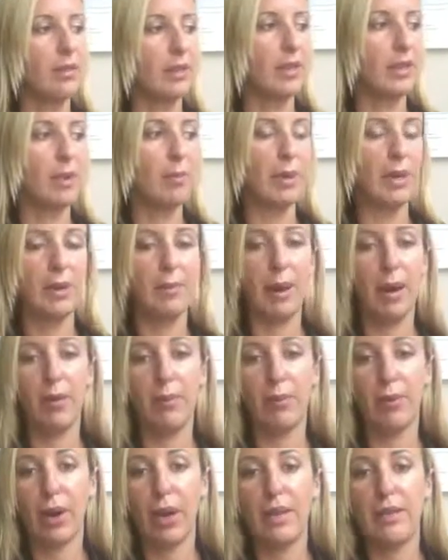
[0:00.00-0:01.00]
It could be
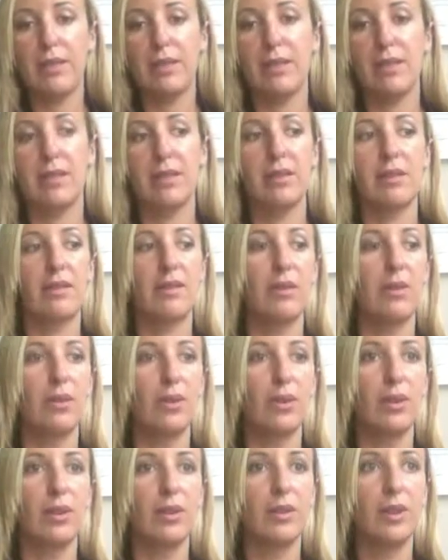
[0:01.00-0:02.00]
about prices
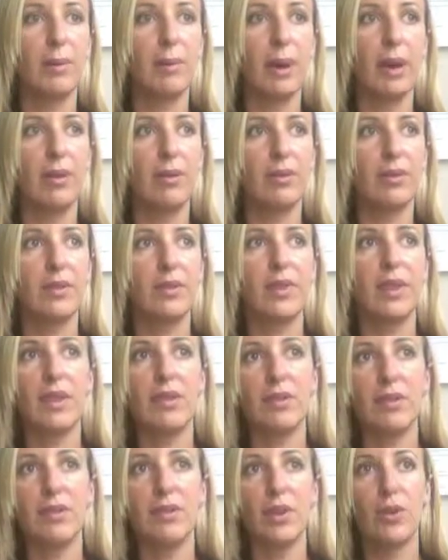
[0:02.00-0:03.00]
or about
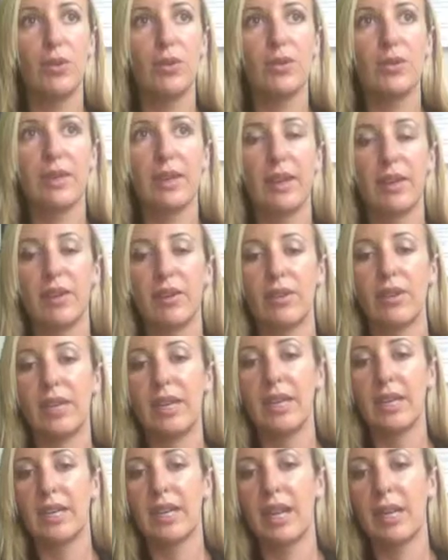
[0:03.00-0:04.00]
things you notice that are
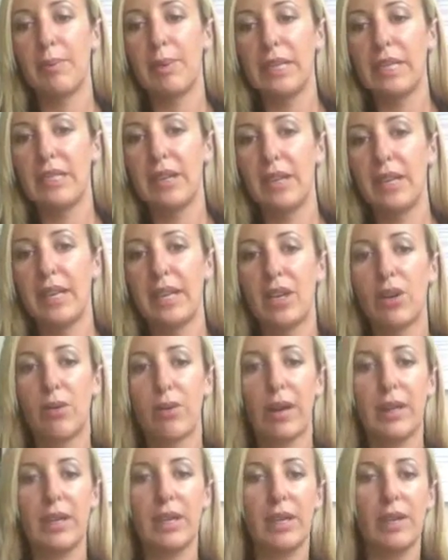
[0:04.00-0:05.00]
kind of being done
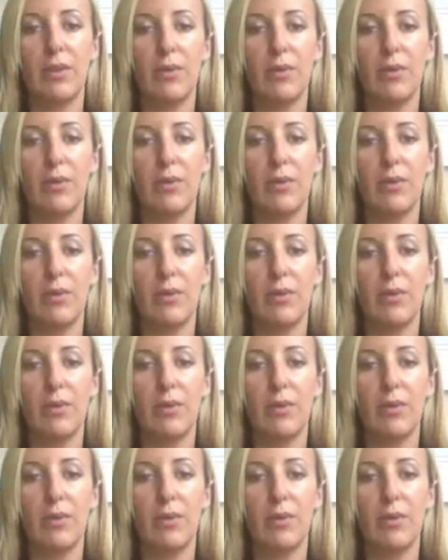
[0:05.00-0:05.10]
incorrectly.